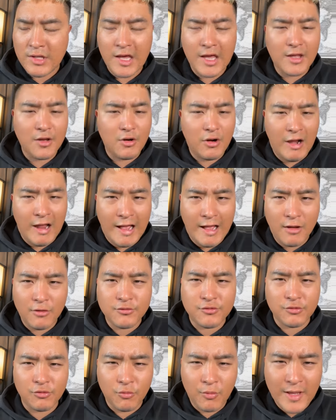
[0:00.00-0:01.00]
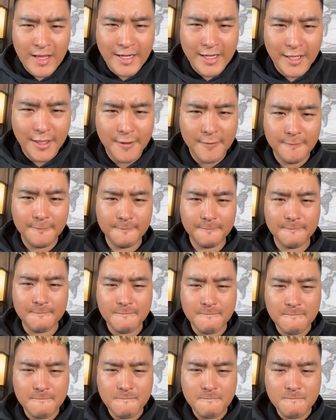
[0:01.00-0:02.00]
Get your house ready.
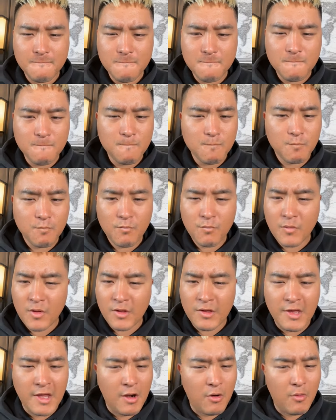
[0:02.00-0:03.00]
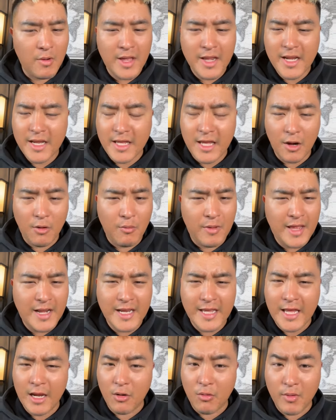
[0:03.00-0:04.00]
Get ready, get
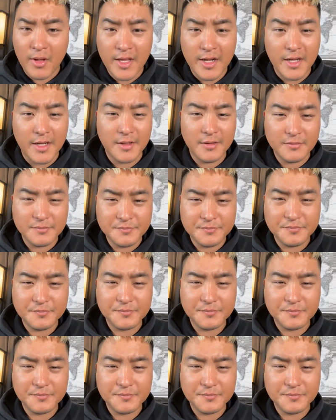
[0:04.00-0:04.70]
ready, get ready.